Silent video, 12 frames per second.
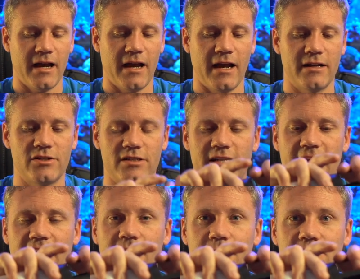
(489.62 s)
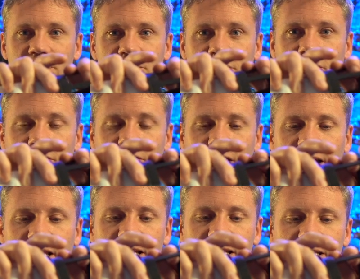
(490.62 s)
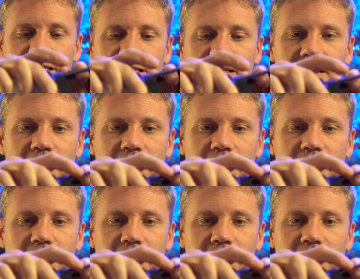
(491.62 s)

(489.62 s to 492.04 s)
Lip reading: and just take them and just turn like this.